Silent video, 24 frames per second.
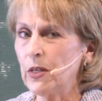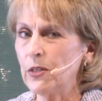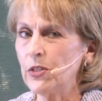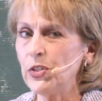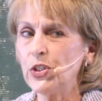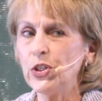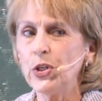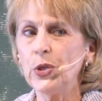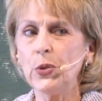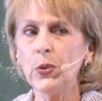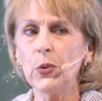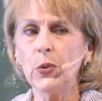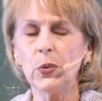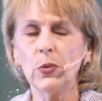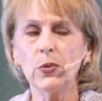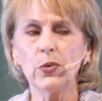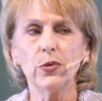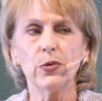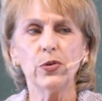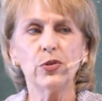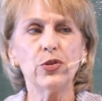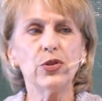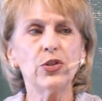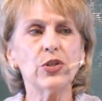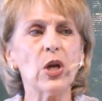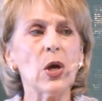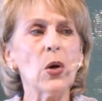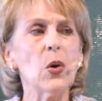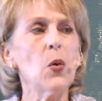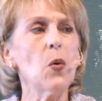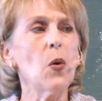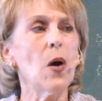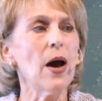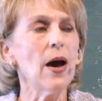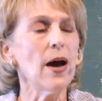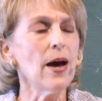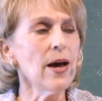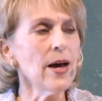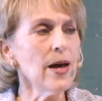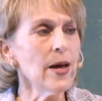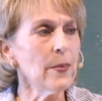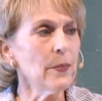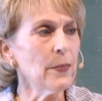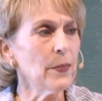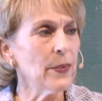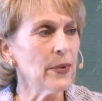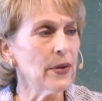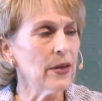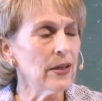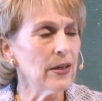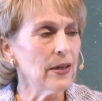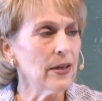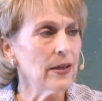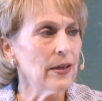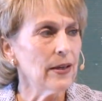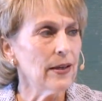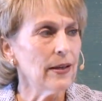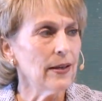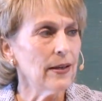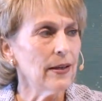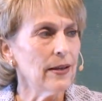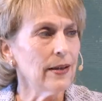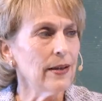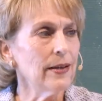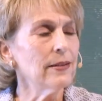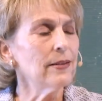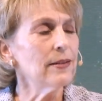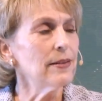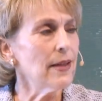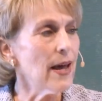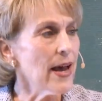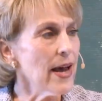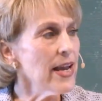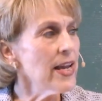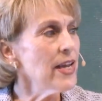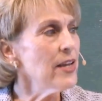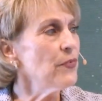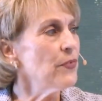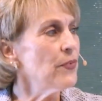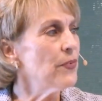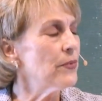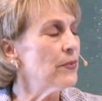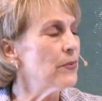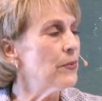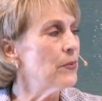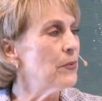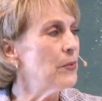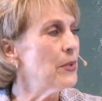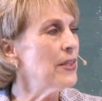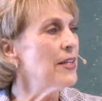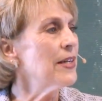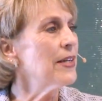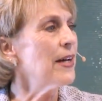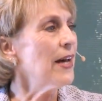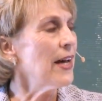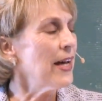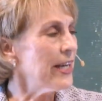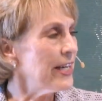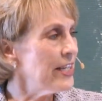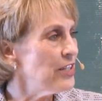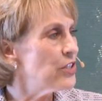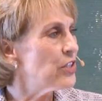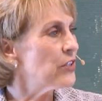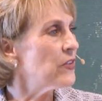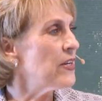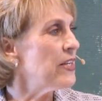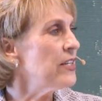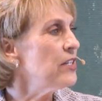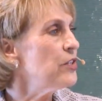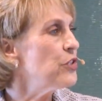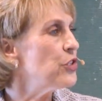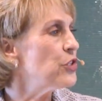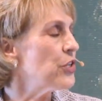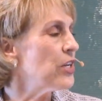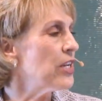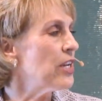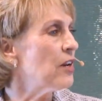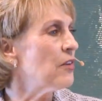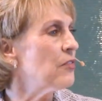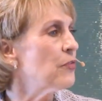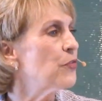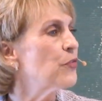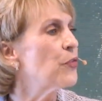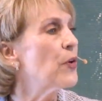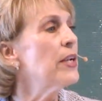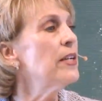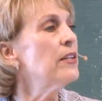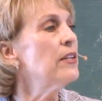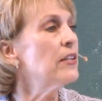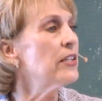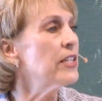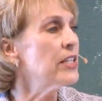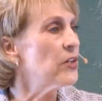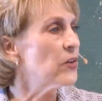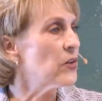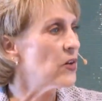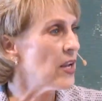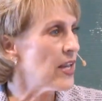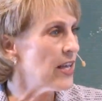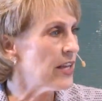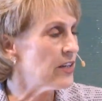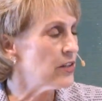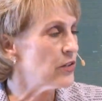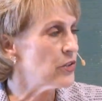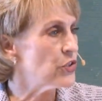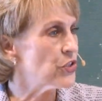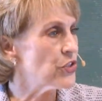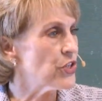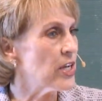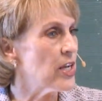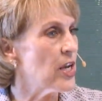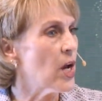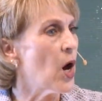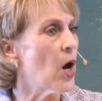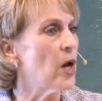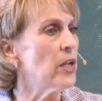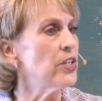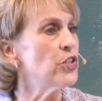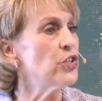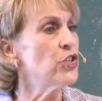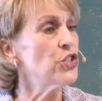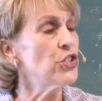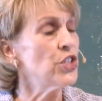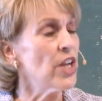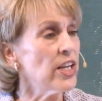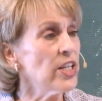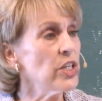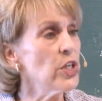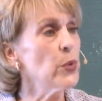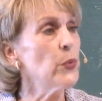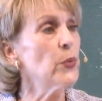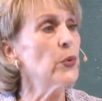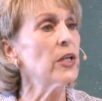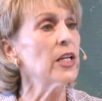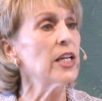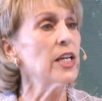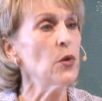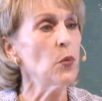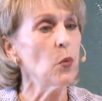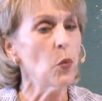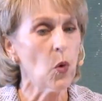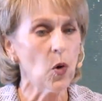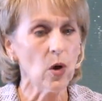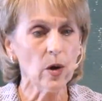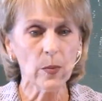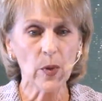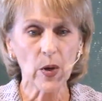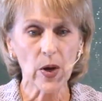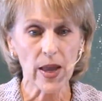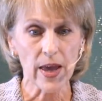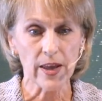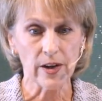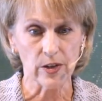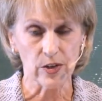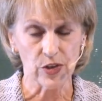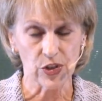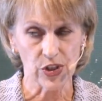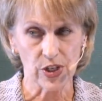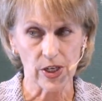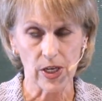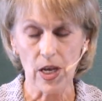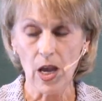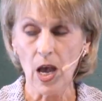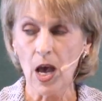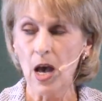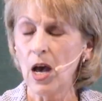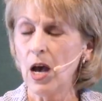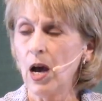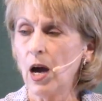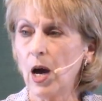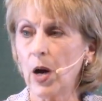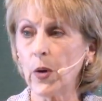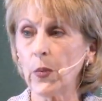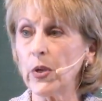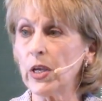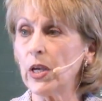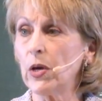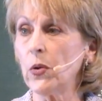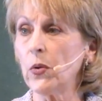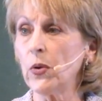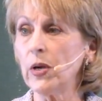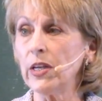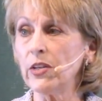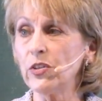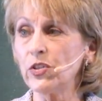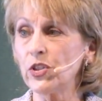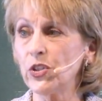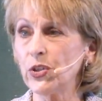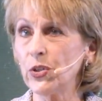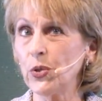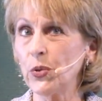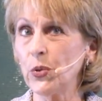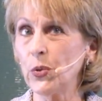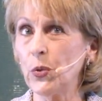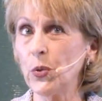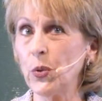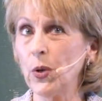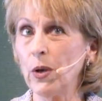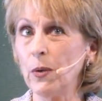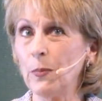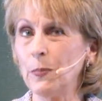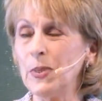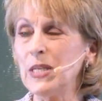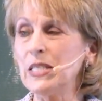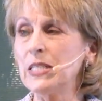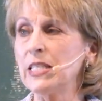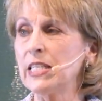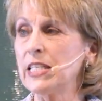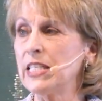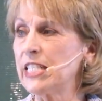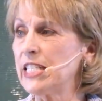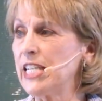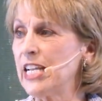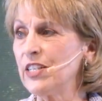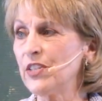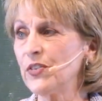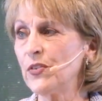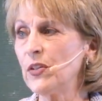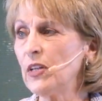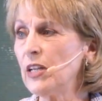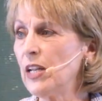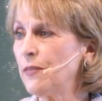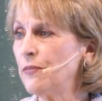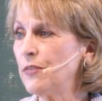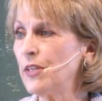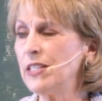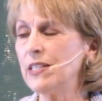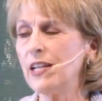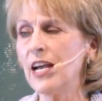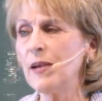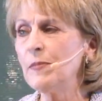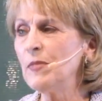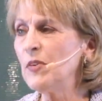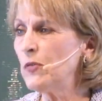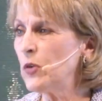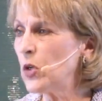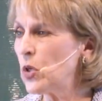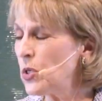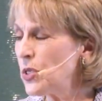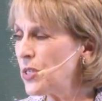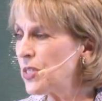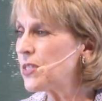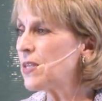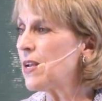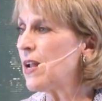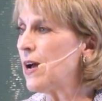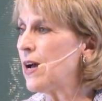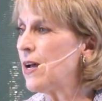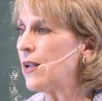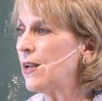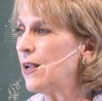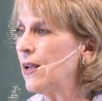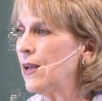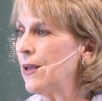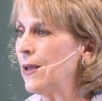to show up in life with a kinder energy, a friendlier energy, a genuinely warmer energy. Are we going to be successful every time? Of course not.